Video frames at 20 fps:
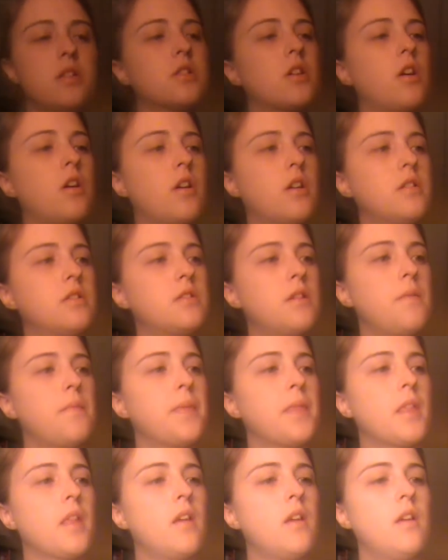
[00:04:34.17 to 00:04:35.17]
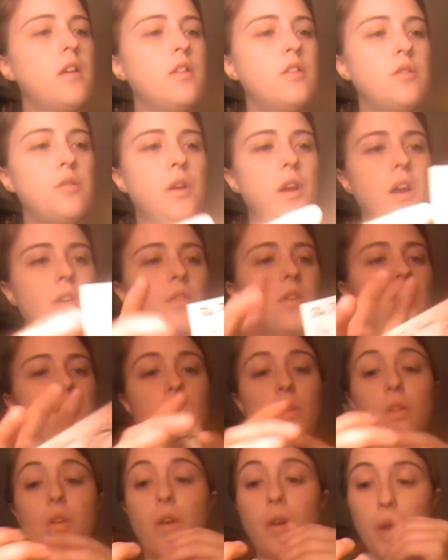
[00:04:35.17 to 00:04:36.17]
cards, you have a
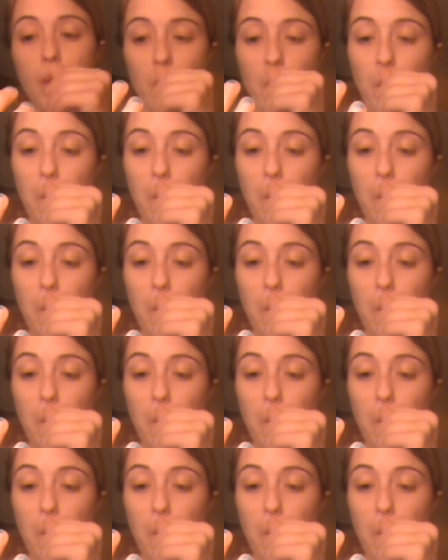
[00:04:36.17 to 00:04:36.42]
look,